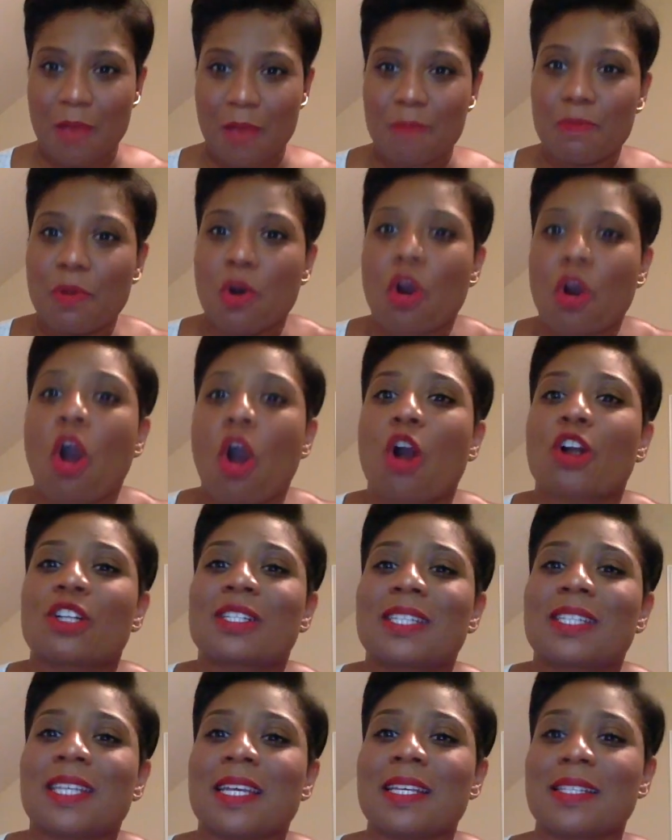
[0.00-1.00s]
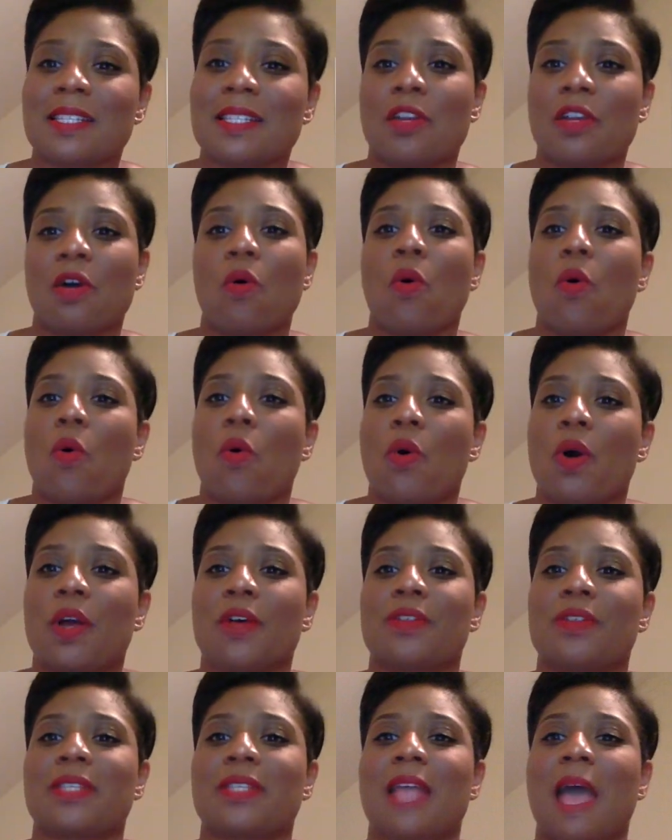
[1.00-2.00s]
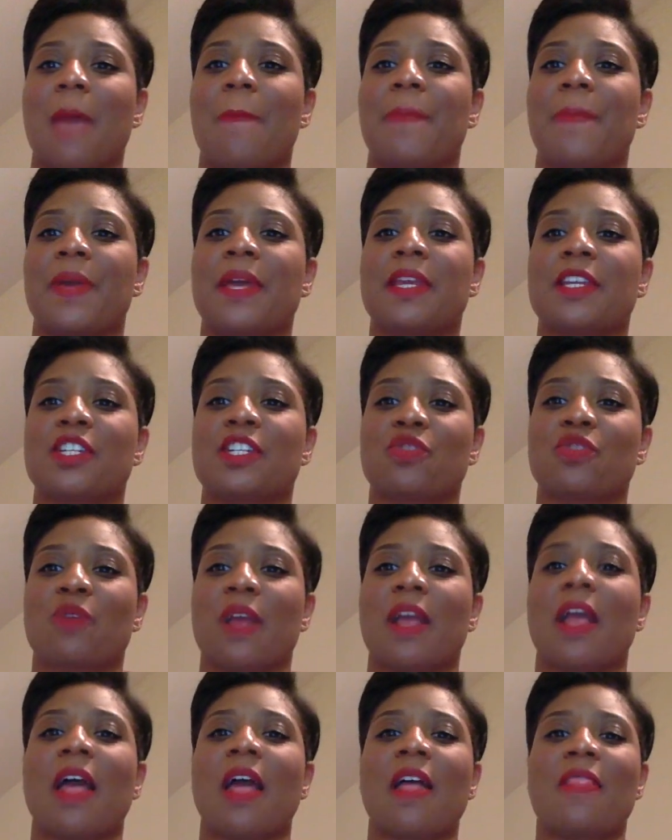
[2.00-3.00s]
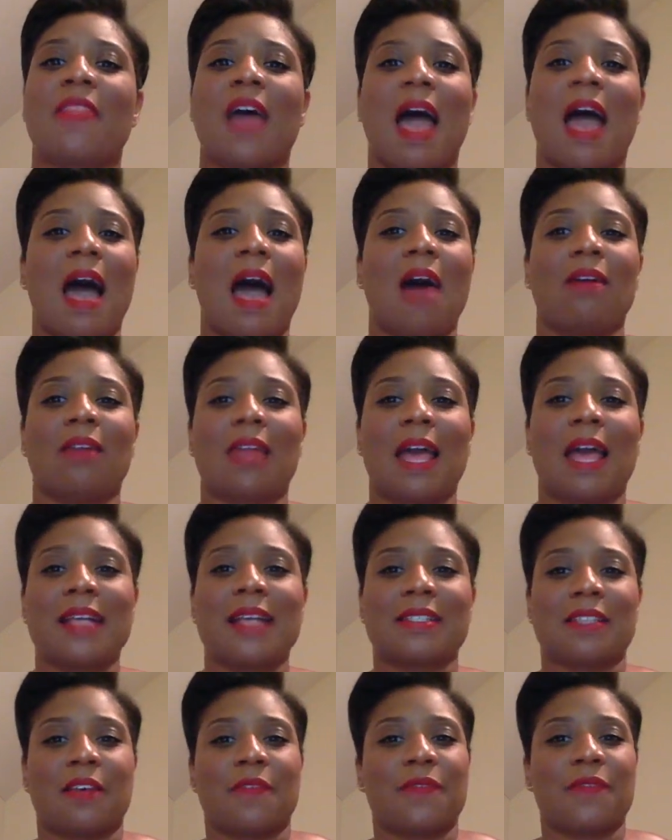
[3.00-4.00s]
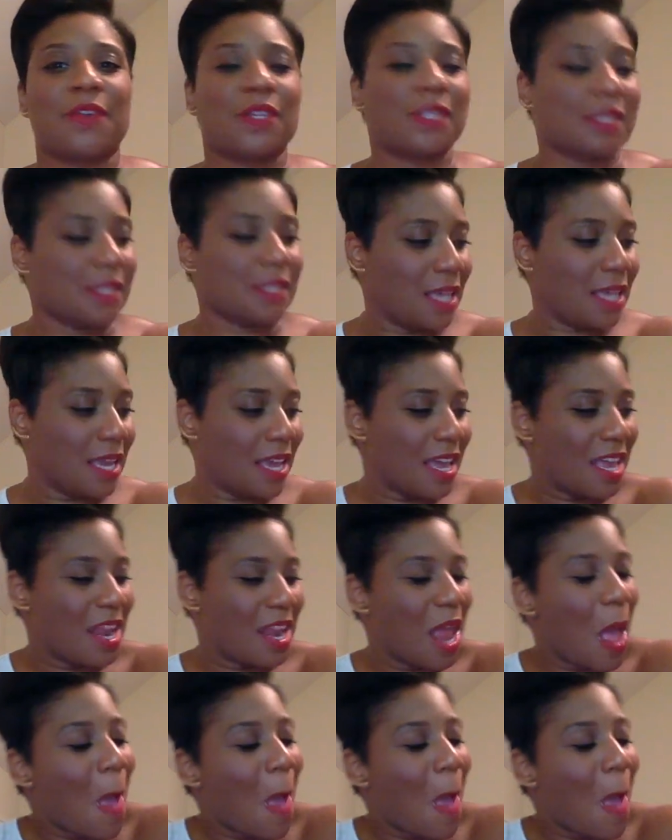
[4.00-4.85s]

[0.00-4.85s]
milk artisanal oils that penetrate the outlines of your skin,